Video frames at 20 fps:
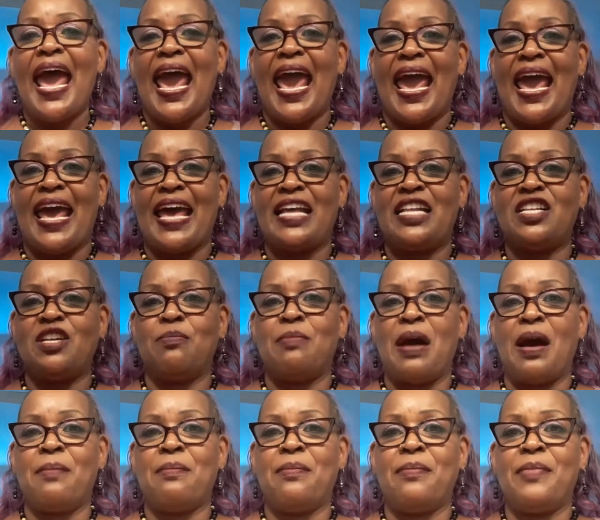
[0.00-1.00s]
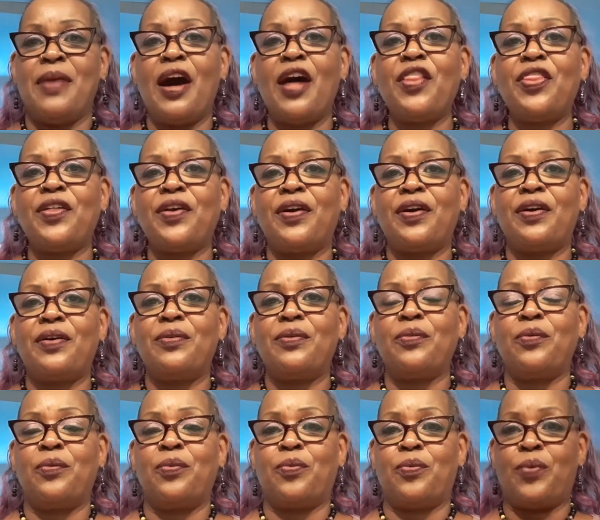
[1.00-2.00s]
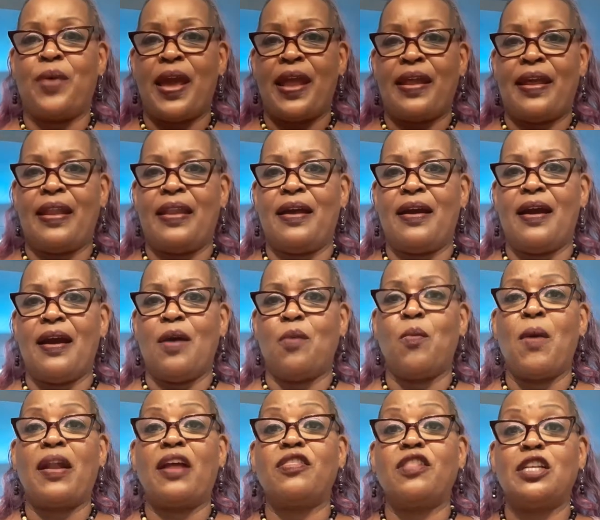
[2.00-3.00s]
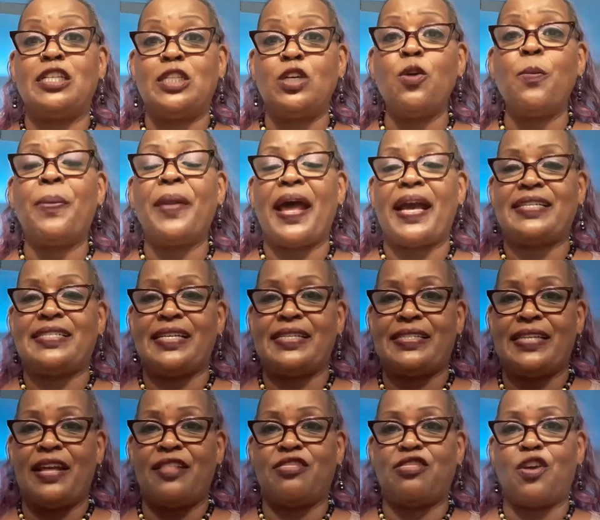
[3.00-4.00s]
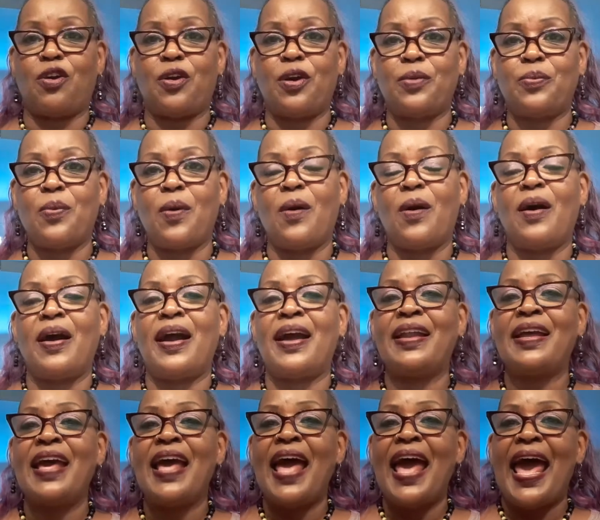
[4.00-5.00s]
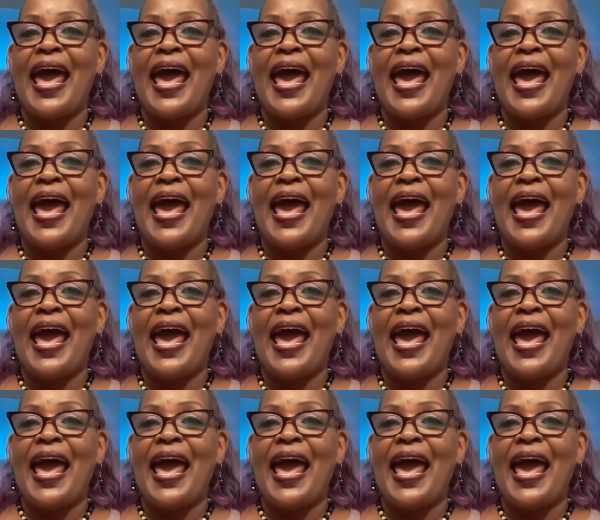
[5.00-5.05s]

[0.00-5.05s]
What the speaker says: and my mother rented one of the duplexes in Third Ward.